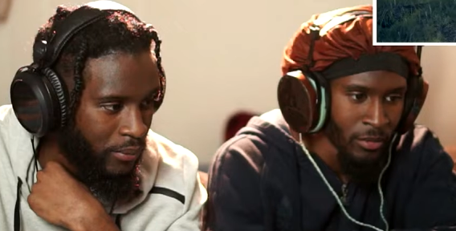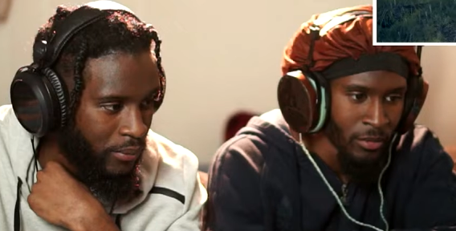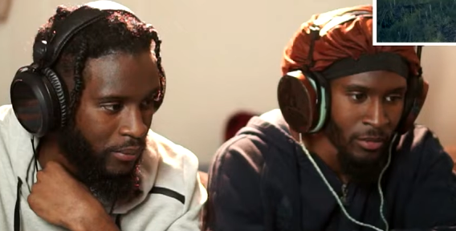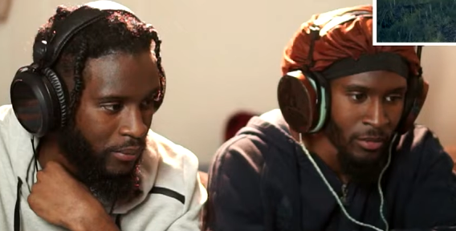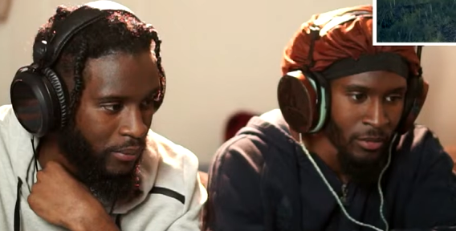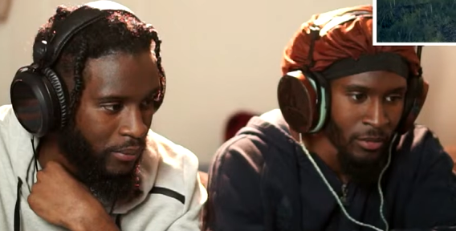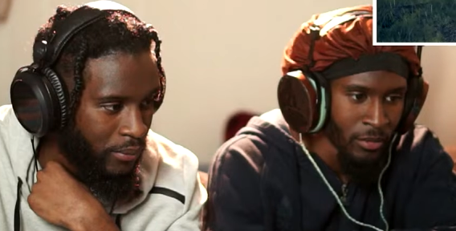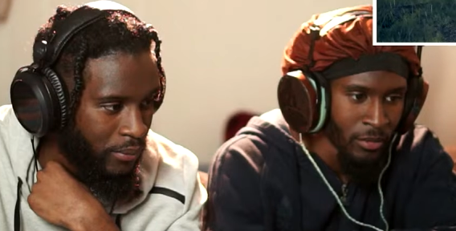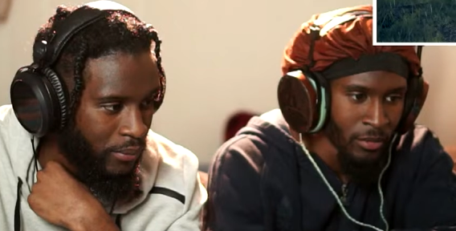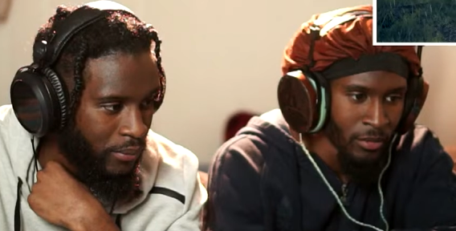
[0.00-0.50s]

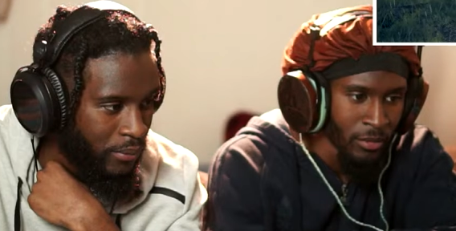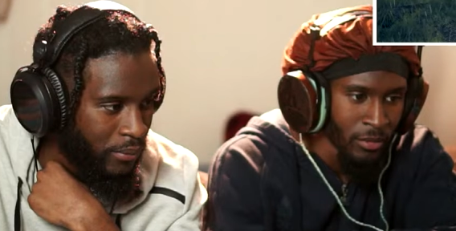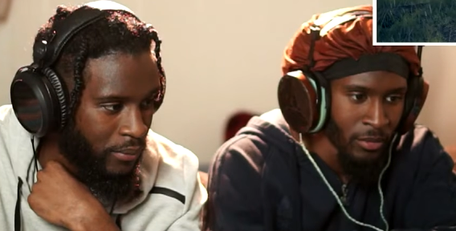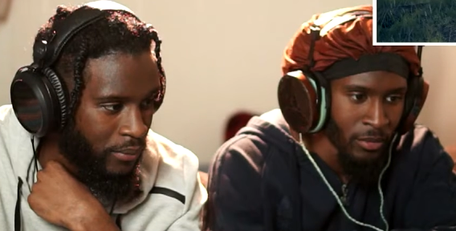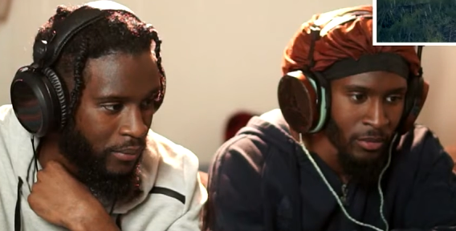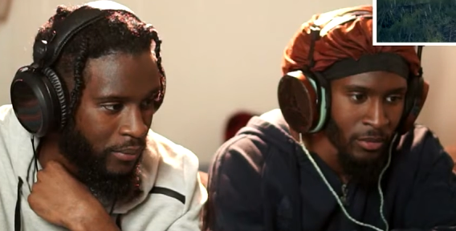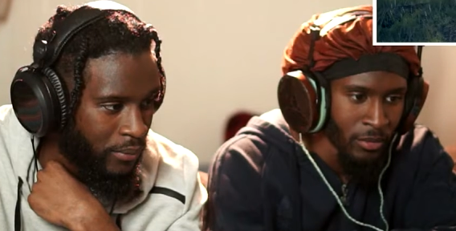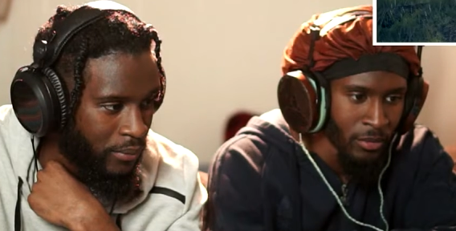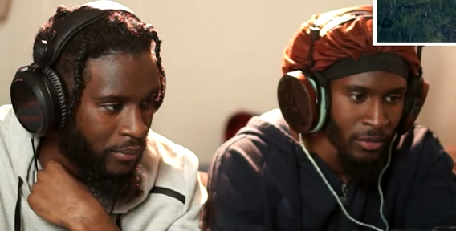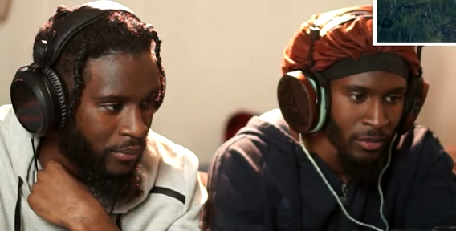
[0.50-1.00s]

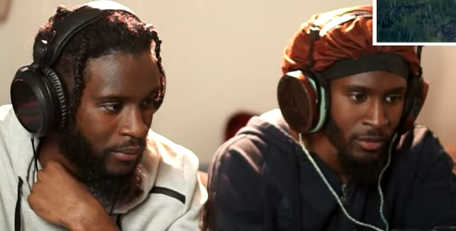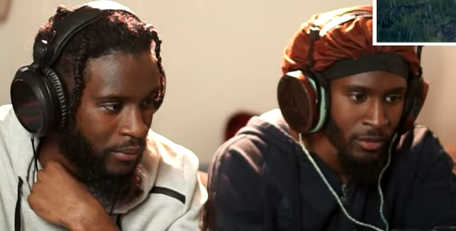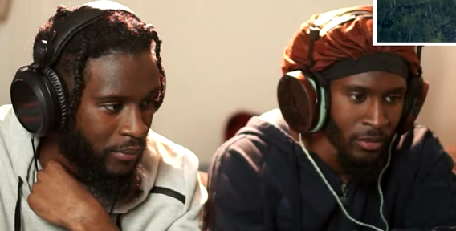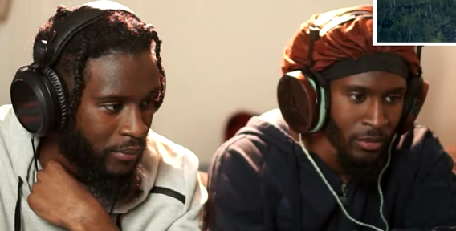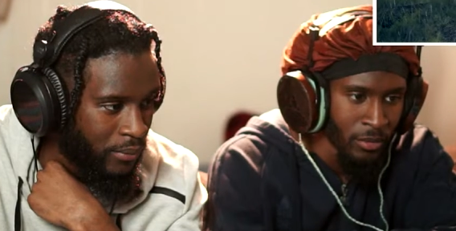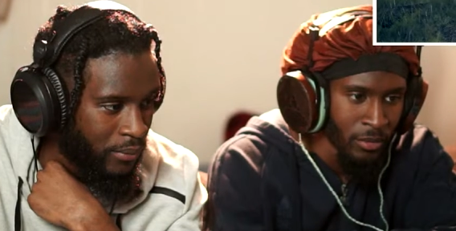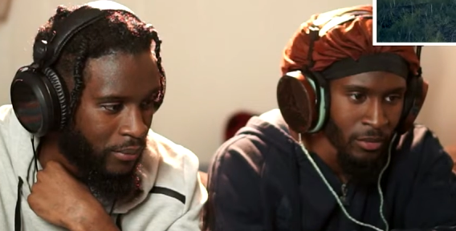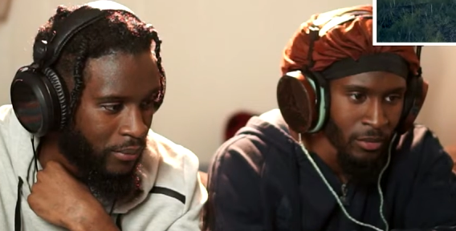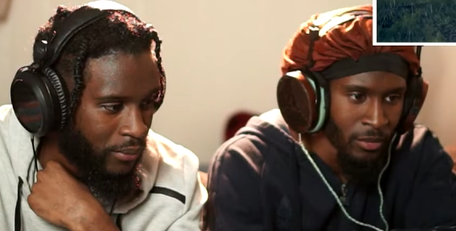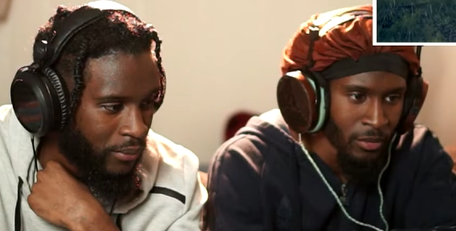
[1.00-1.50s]

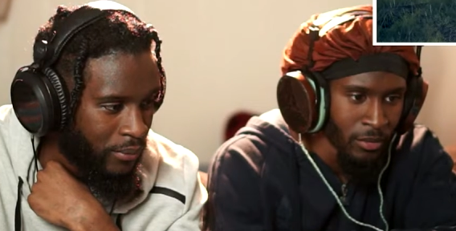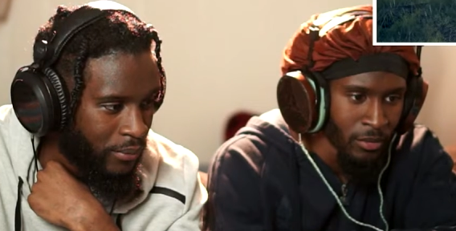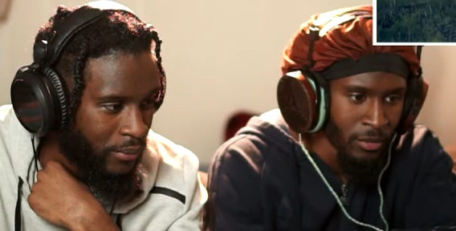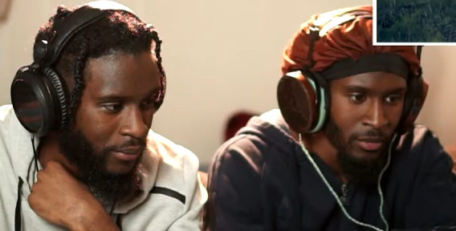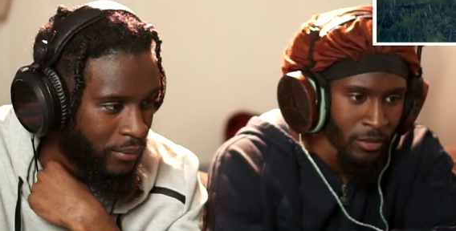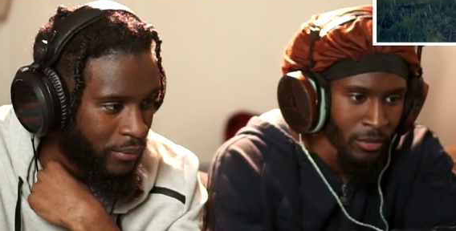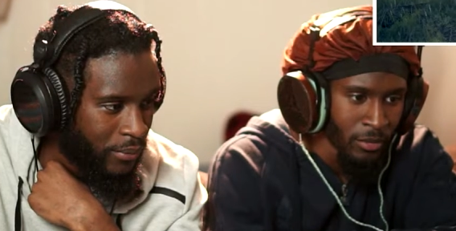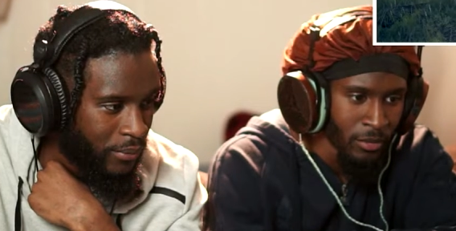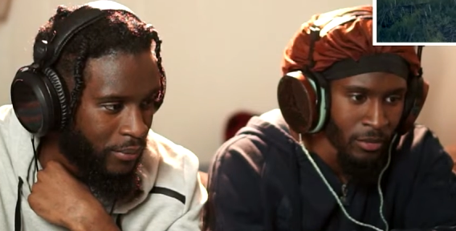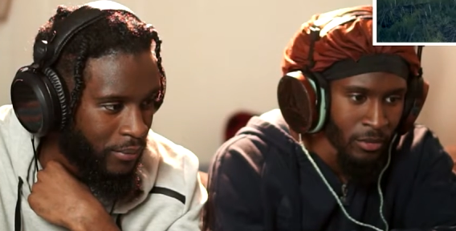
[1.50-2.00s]

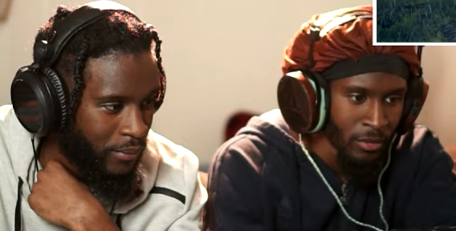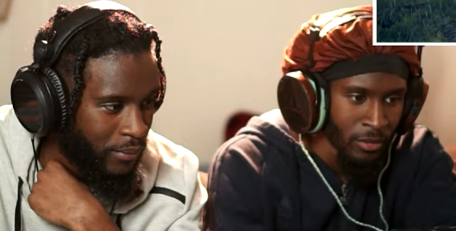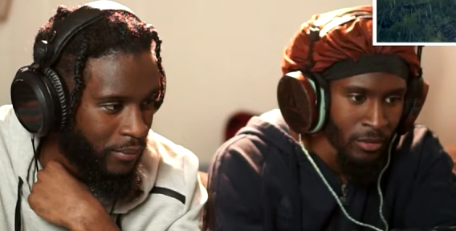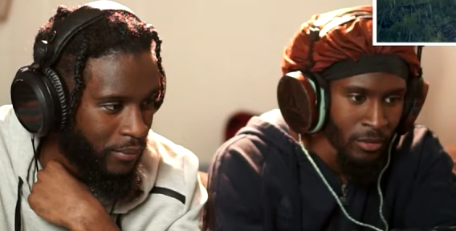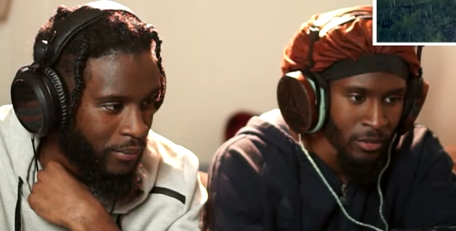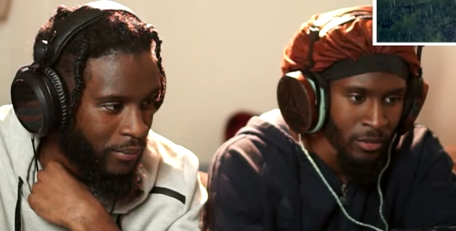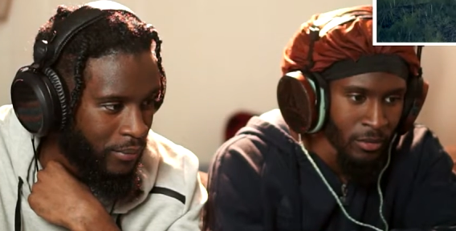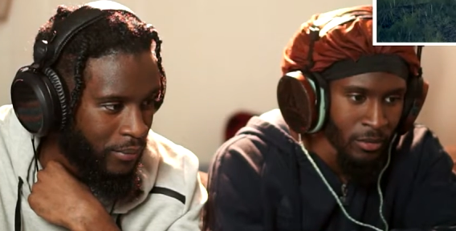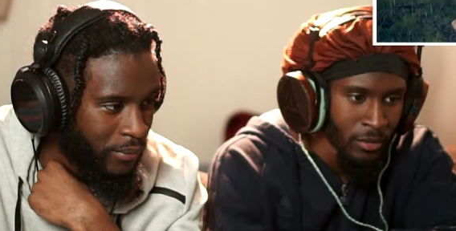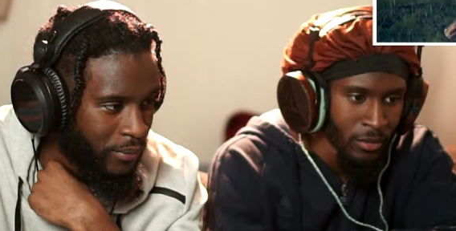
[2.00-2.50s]

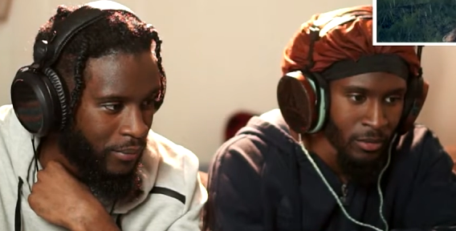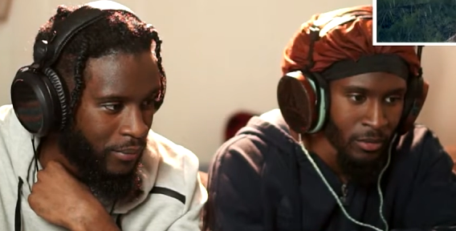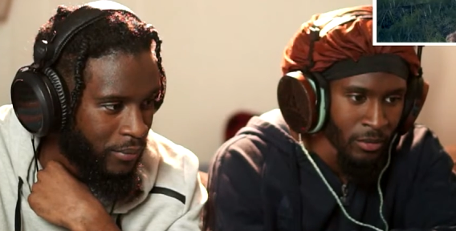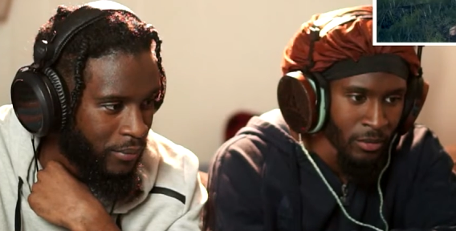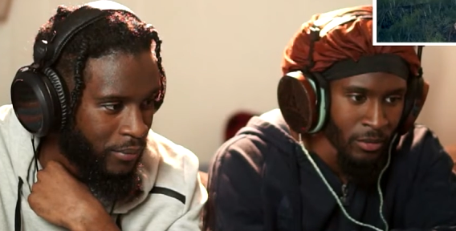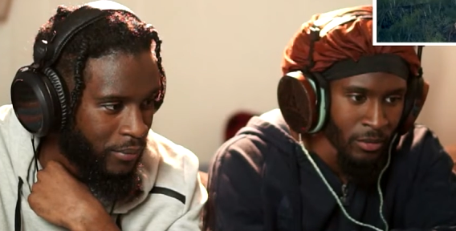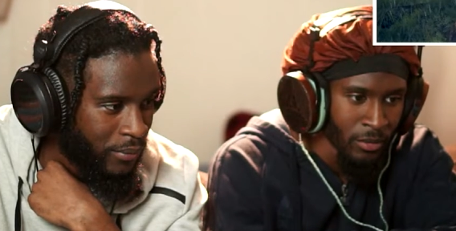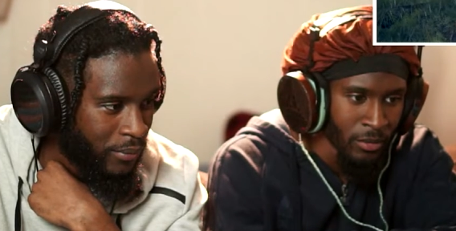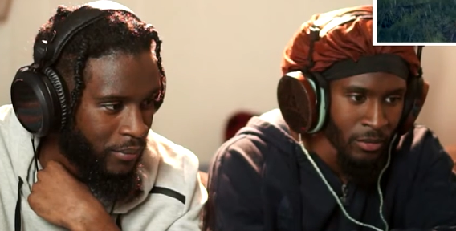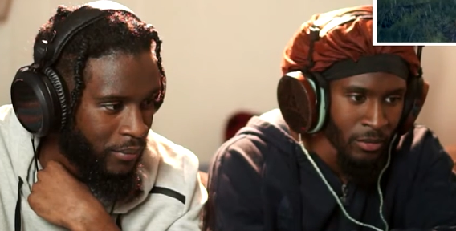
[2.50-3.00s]

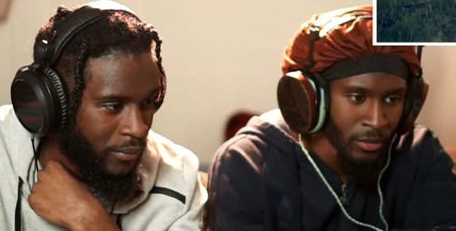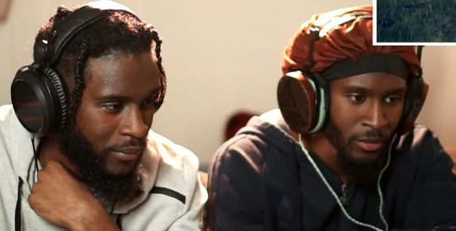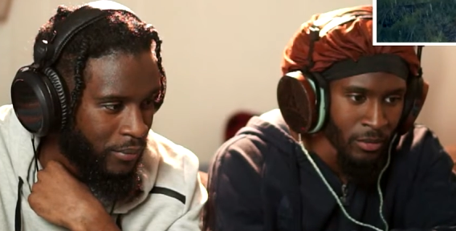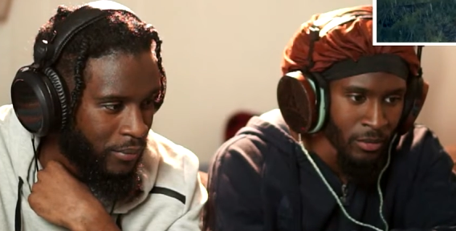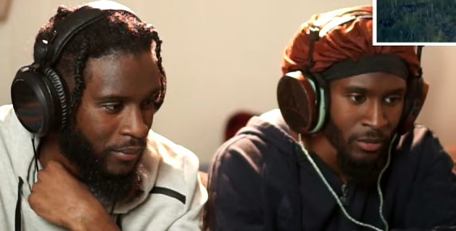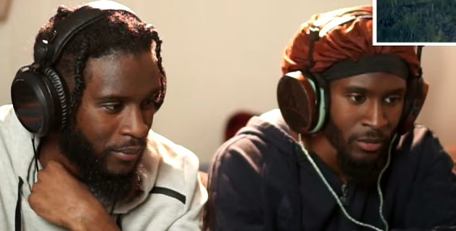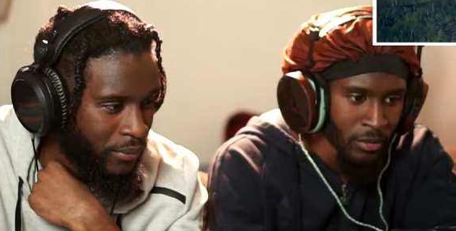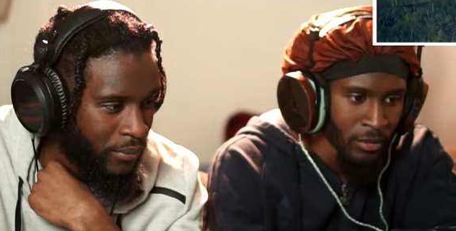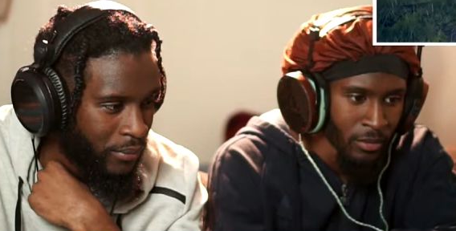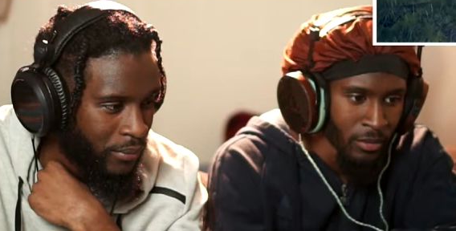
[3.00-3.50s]
(no one is talking)